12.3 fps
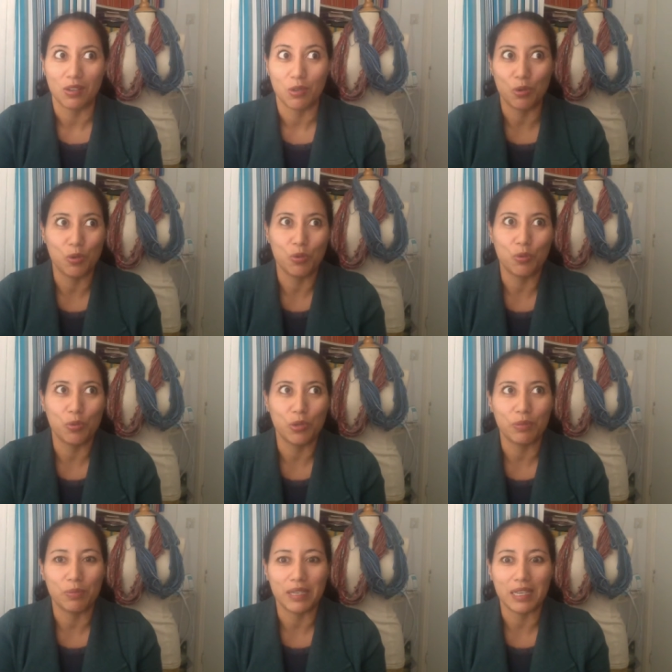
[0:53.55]
Who
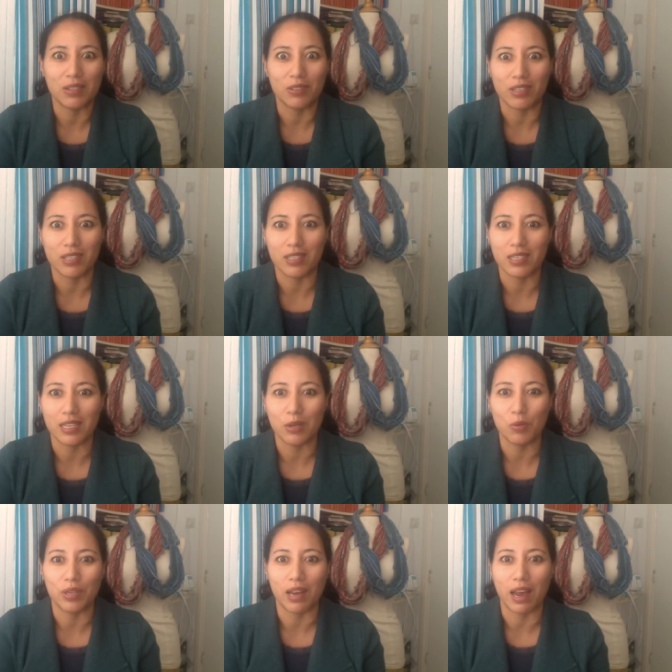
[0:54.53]
would be interested
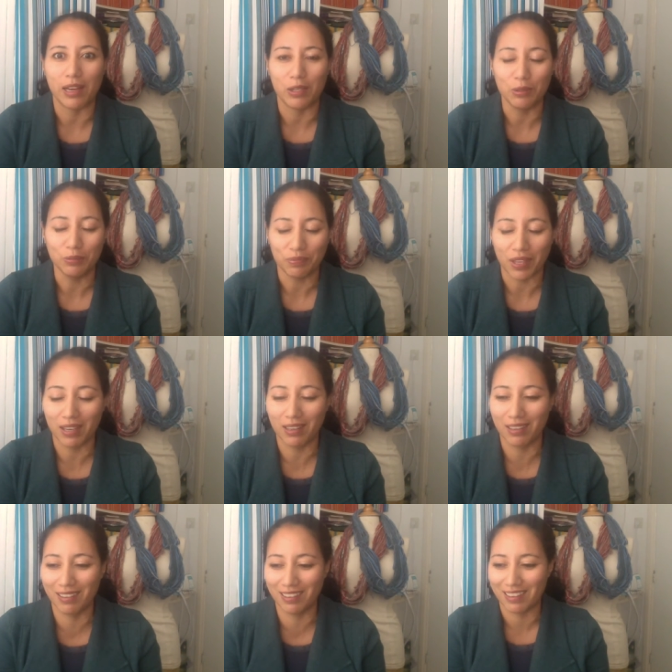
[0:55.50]
in what I do?
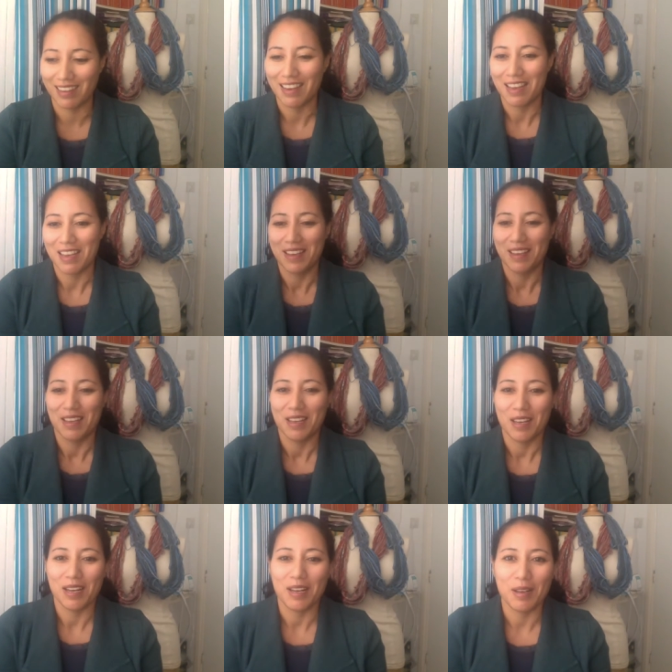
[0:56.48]

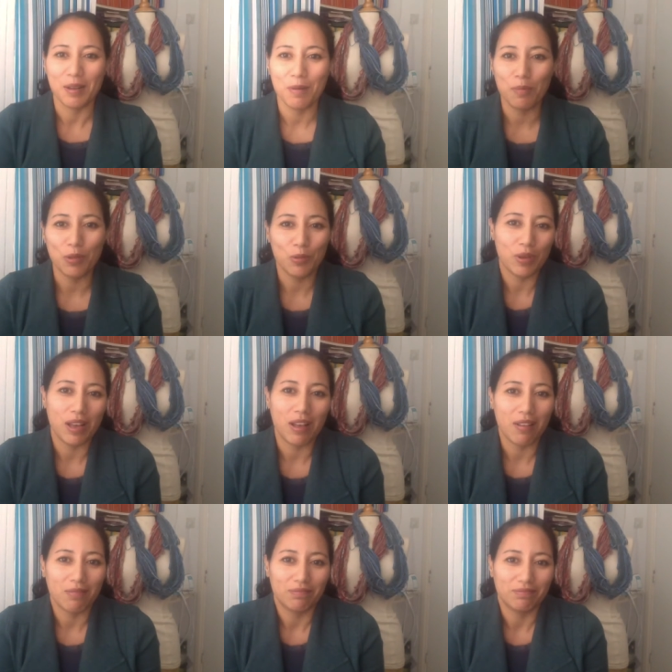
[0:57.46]
But
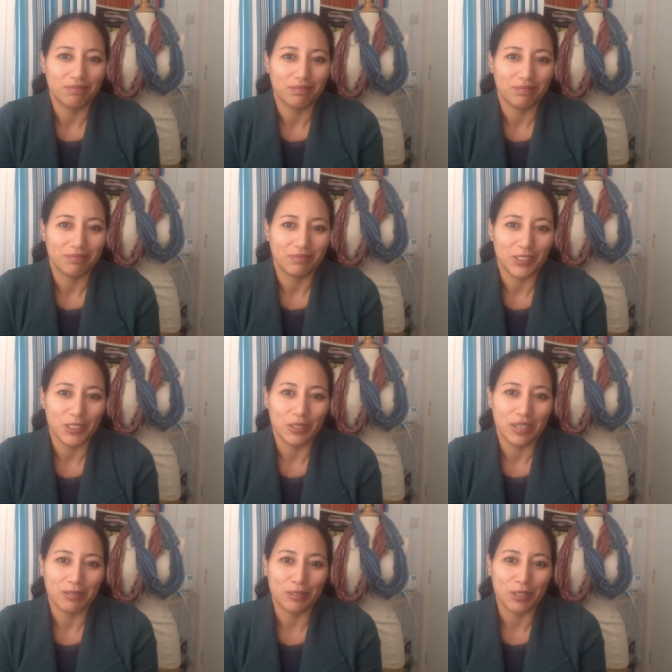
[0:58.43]
well, you
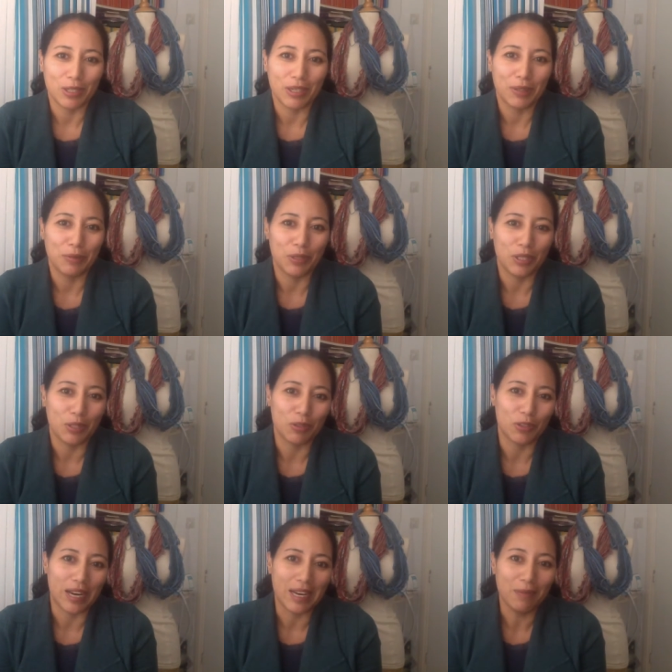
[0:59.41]
never know if you don't
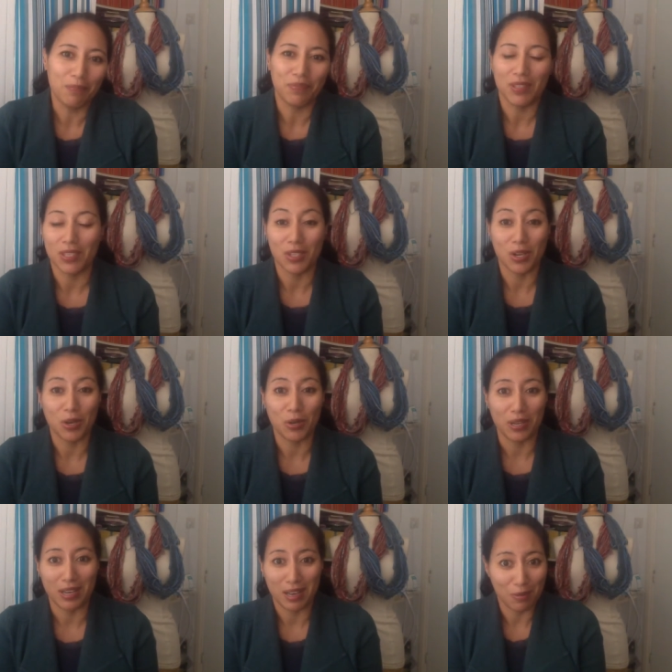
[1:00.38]
try.
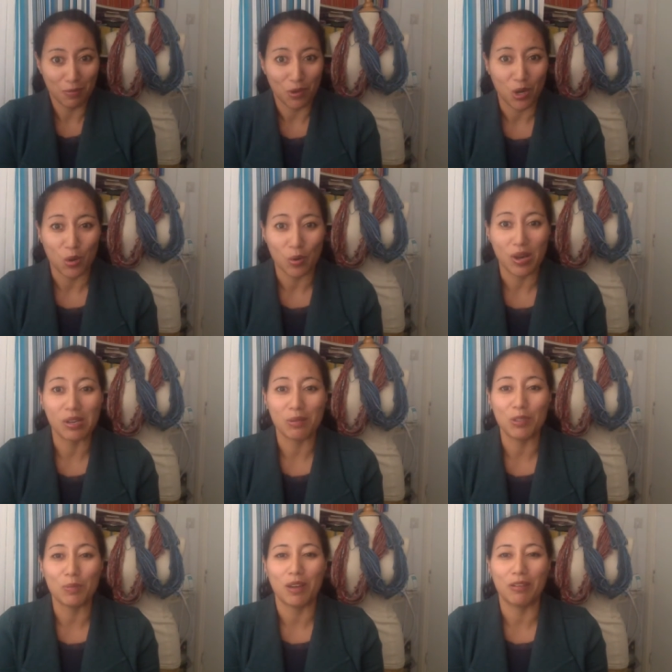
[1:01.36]
So, welcome
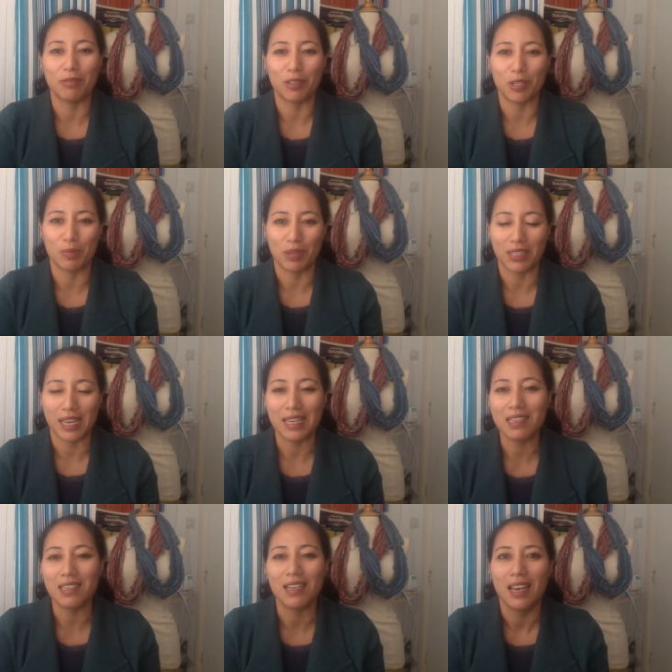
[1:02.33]
to my first
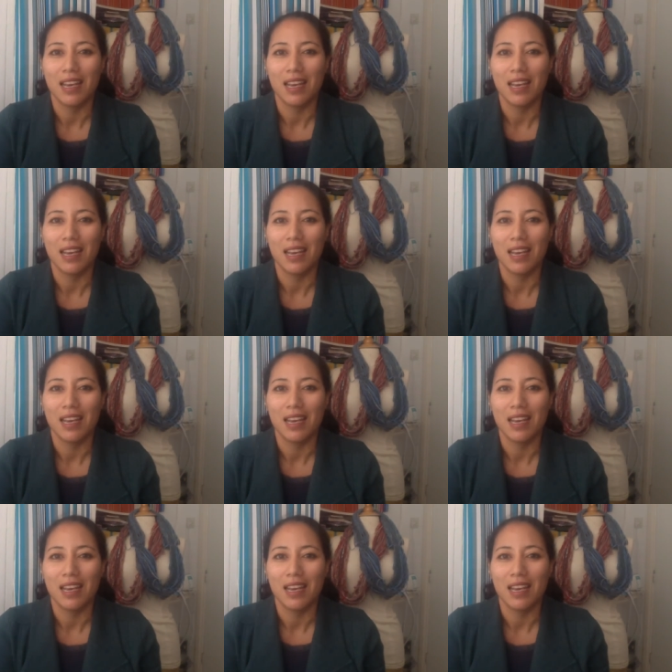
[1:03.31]
podcast.